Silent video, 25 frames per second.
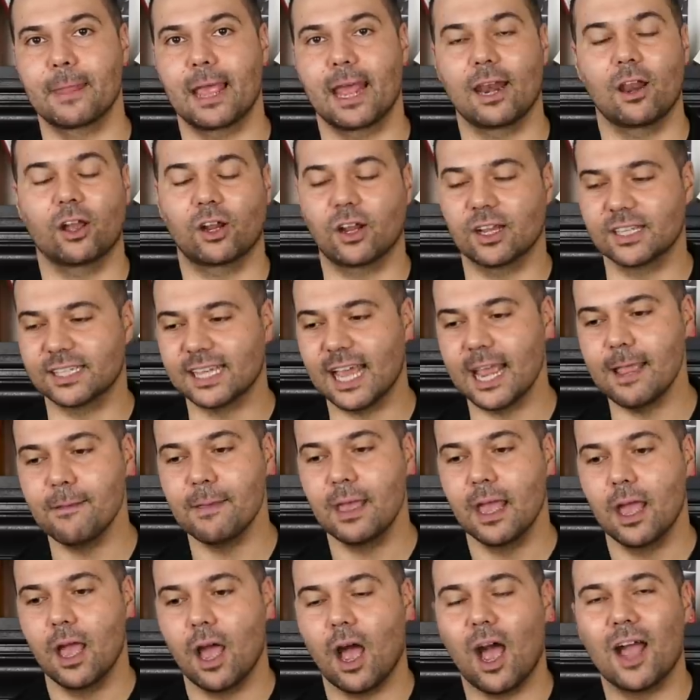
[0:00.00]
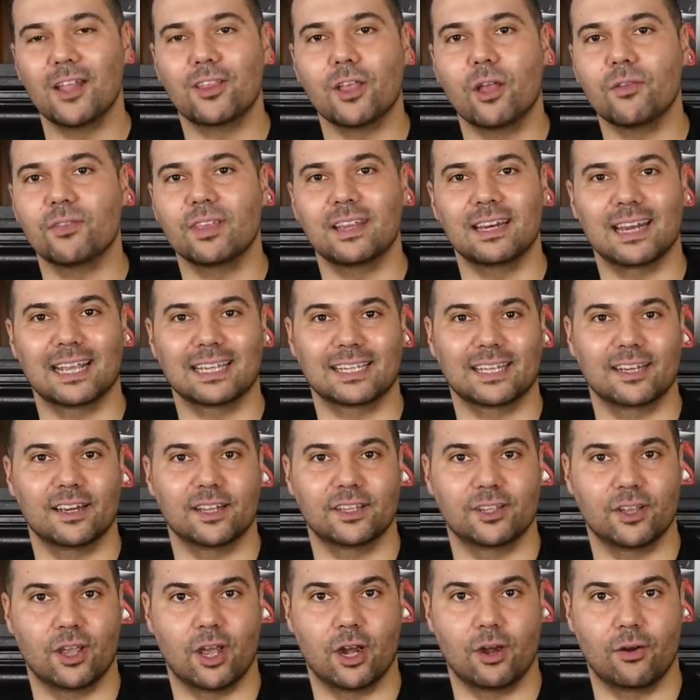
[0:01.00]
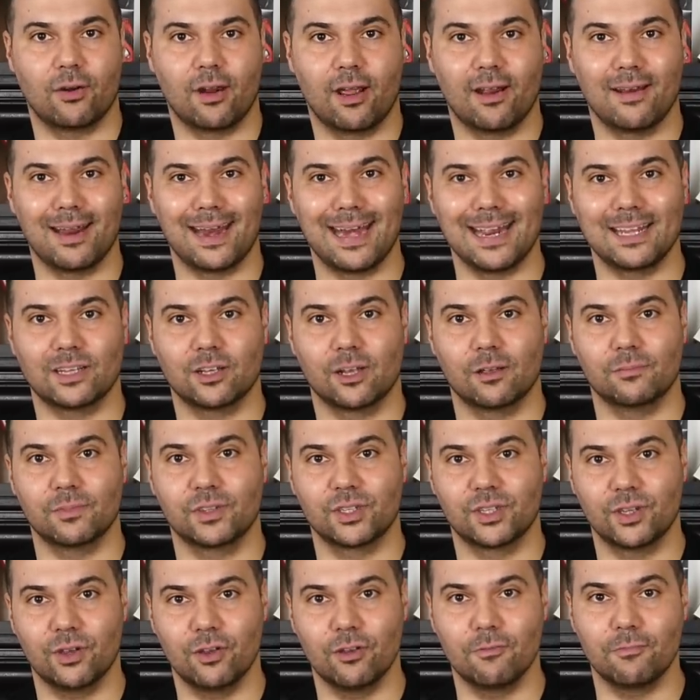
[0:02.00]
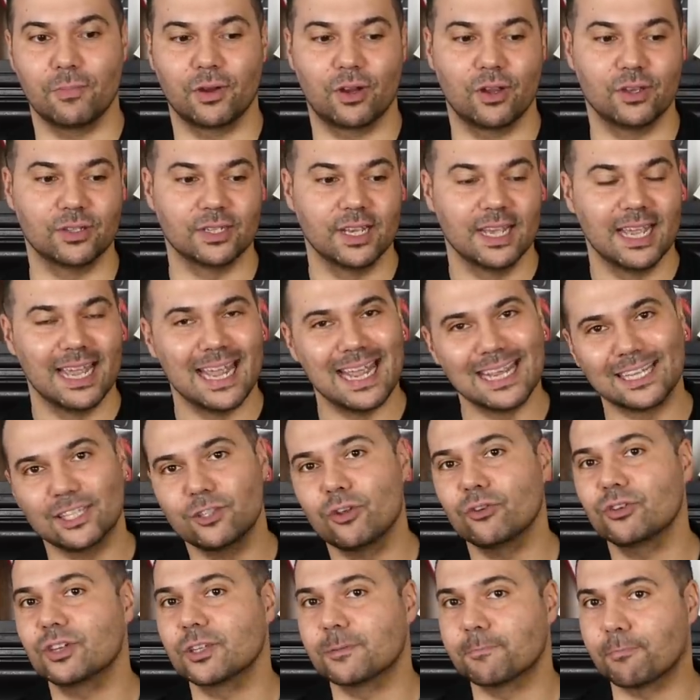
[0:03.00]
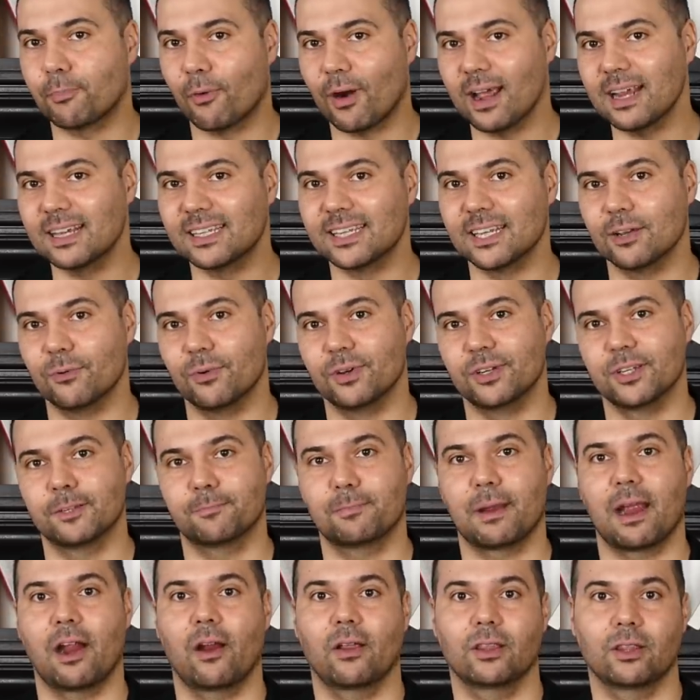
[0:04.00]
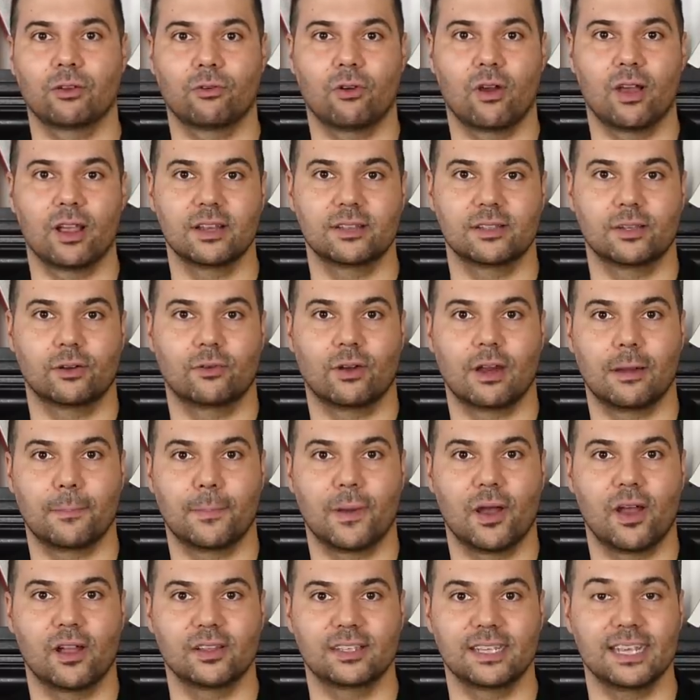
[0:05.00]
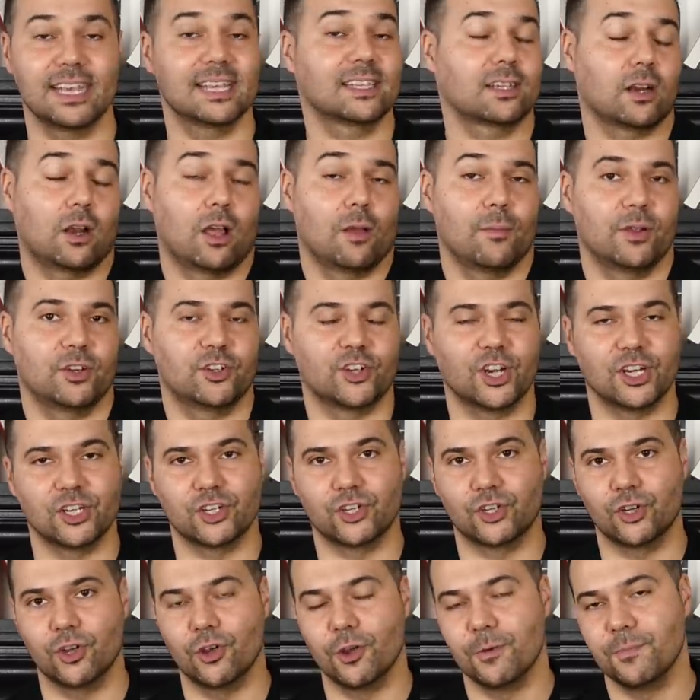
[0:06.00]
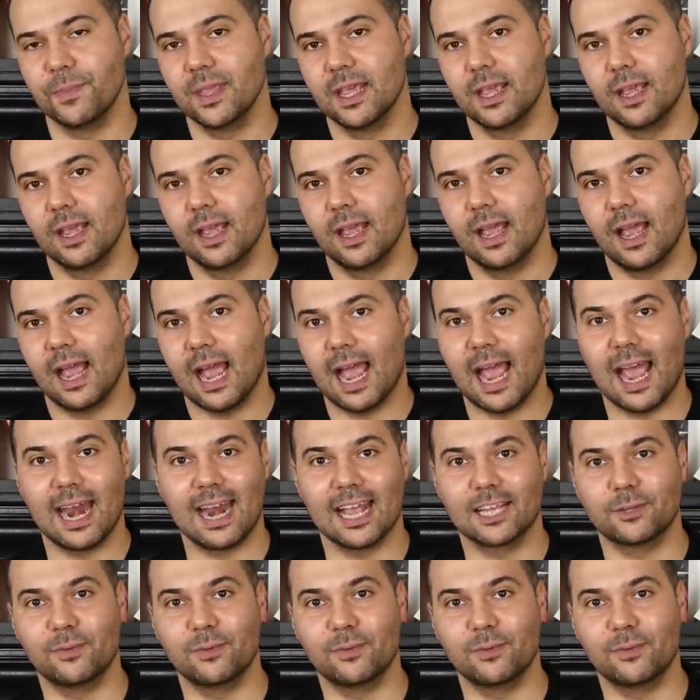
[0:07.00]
And like I say, I don't think that's going to turn around anytime soon because it's not just Brexit which is powering the rise of the Green Party, it's climate change too. And